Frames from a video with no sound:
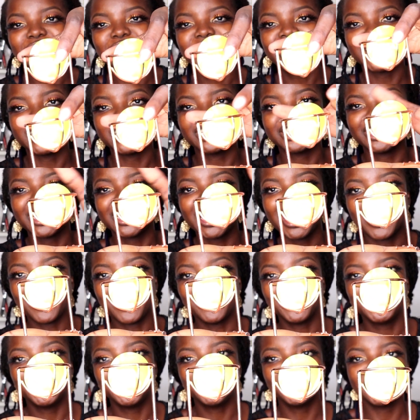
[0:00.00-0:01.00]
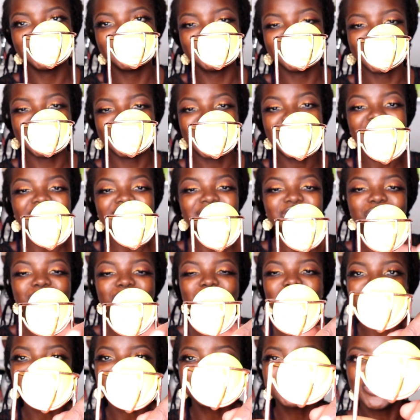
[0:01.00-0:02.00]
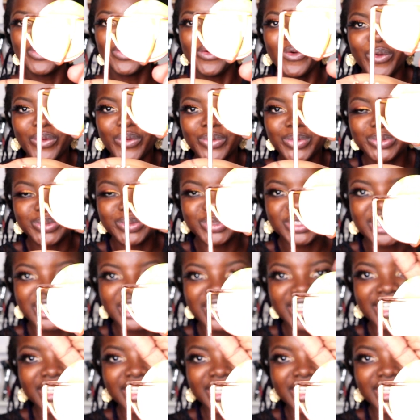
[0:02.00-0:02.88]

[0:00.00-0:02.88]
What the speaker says: look at how cute is that, and it's rose gold.